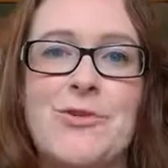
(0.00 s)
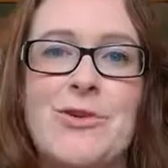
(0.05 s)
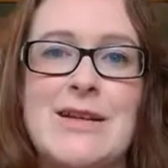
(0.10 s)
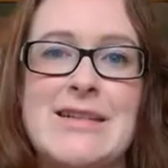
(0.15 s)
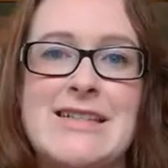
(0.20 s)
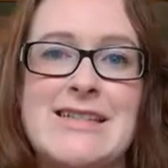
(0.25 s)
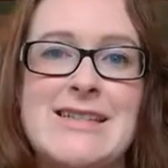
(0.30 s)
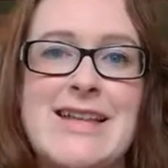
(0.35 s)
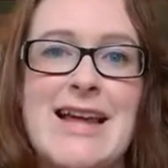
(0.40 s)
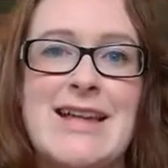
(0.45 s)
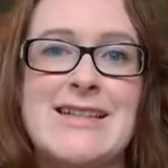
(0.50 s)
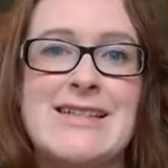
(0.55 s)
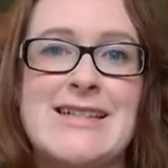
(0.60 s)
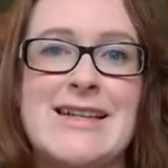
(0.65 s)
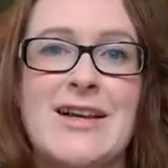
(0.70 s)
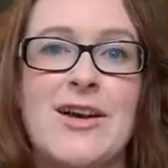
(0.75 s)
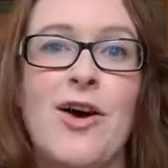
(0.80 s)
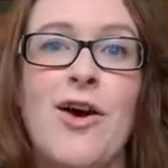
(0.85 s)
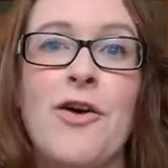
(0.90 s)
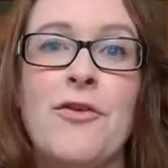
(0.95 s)

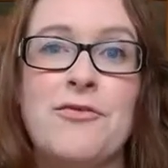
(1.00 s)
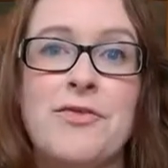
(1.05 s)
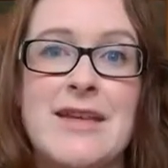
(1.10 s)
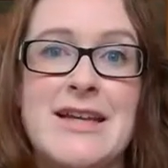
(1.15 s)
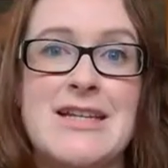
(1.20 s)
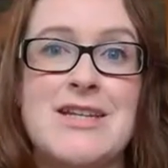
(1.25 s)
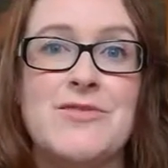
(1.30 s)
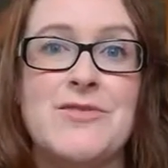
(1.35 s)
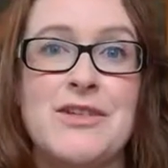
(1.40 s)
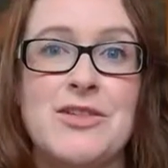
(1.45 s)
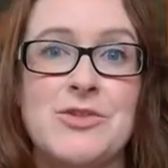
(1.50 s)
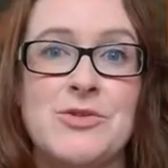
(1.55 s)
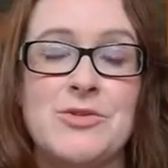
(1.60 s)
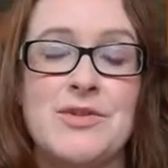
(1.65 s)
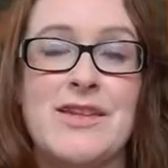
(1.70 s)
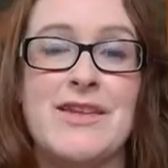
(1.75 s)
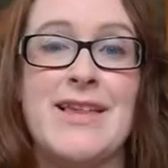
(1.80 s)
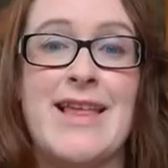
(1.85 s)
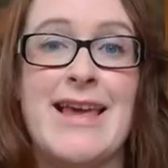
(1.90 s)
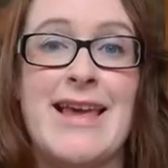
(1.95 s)
understanding of the individual
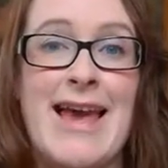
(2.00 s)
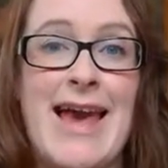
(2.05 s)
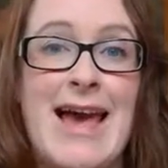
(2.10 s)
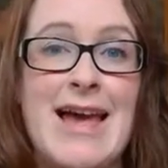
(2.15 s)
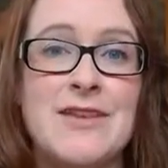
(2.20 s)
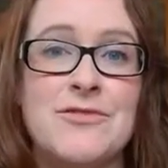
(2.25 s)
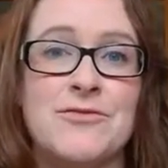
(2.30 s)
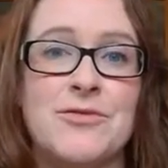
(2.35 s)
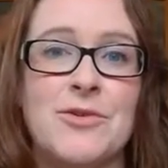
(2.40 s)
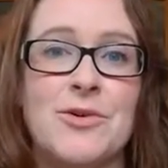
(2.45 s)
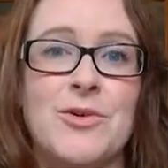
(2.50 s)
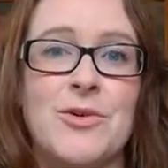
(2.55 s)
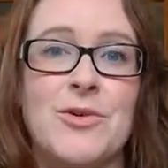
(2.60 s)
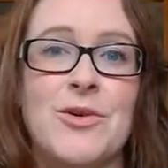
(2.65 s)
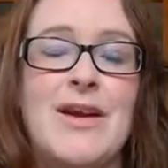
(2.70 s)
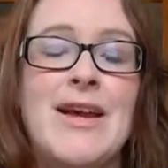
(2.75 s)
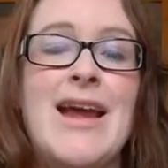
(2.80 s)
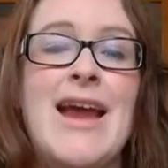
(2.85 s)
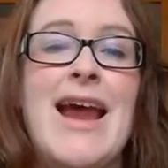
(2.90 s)
that they cared for.